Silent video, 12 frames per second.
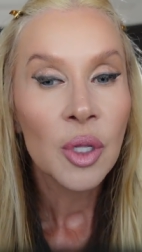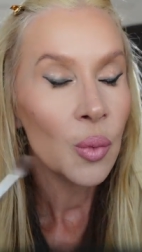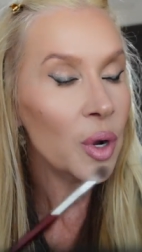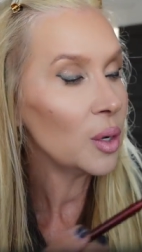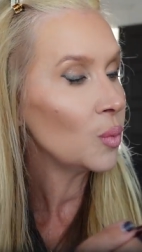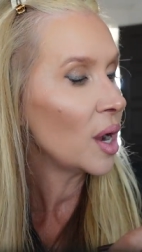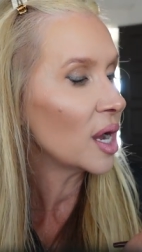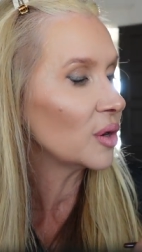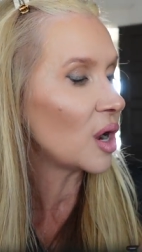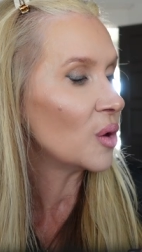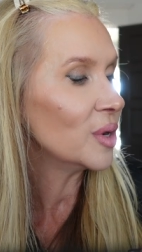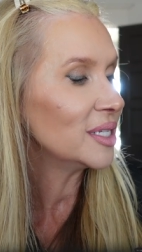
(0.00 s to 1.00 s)
Wet and Wild
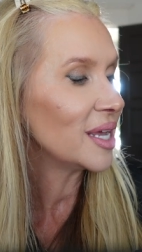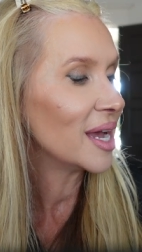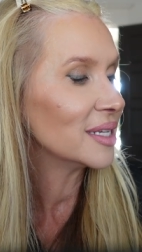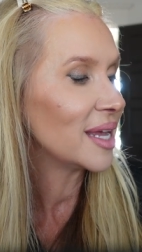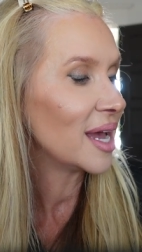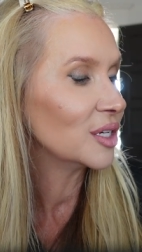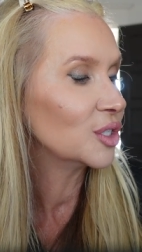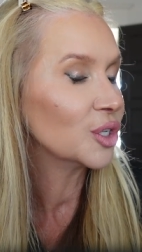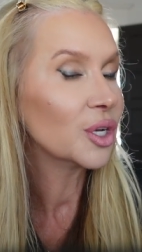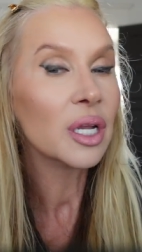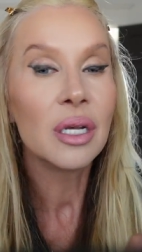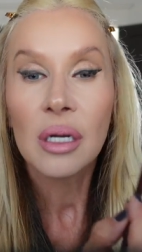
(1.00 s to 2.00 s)
always has had
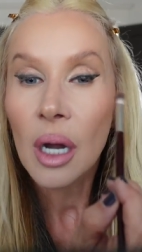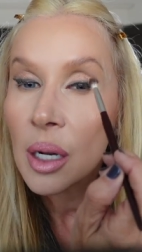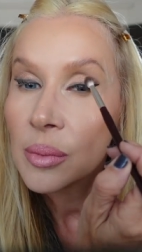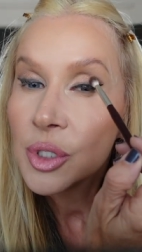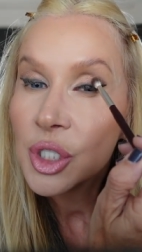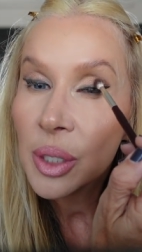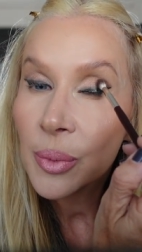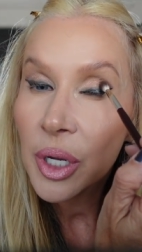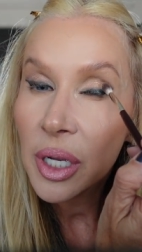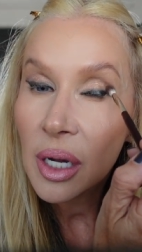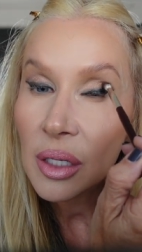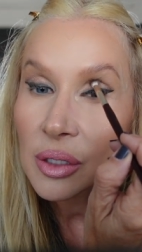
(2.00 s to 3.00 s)
good um, shimmery
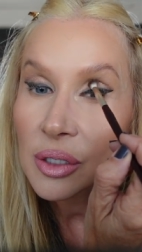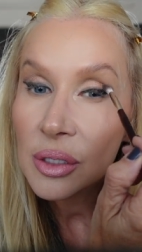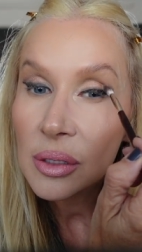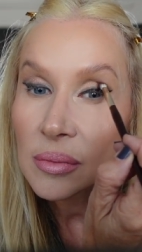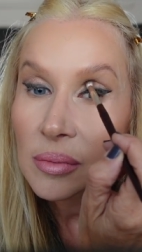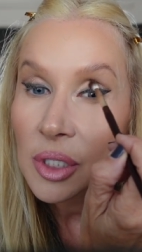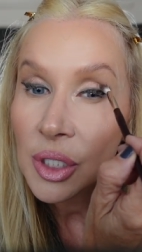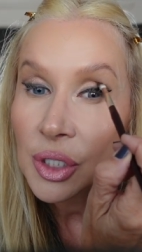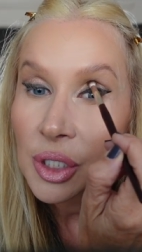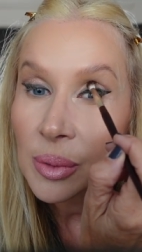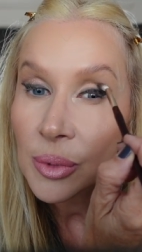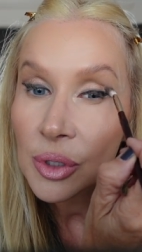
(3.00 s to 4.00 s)
colors. Their
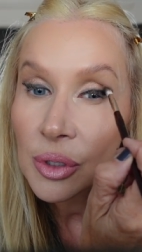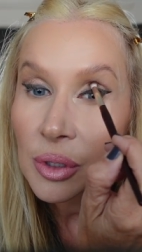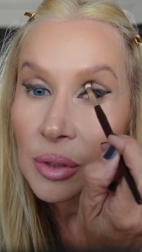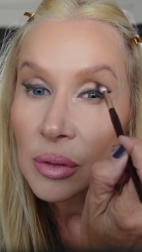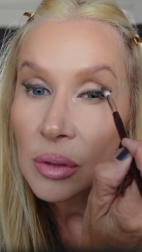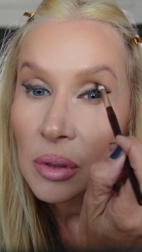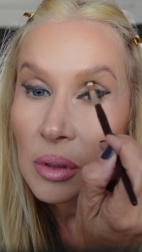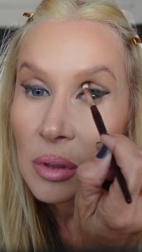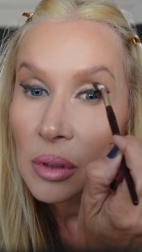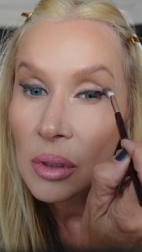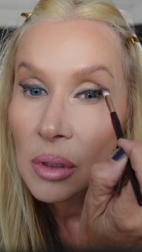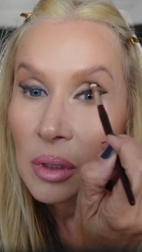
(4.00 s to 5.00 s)
shimmers are,
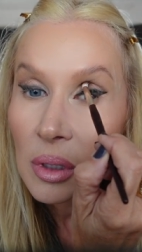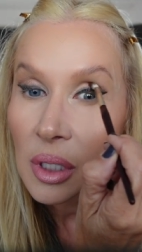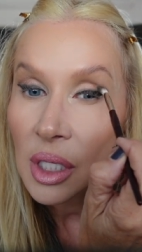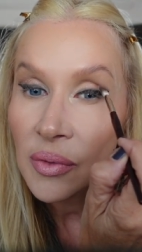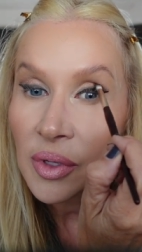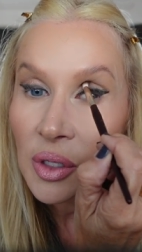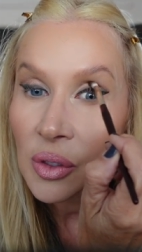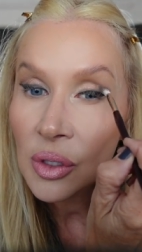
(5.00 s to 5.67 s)
even their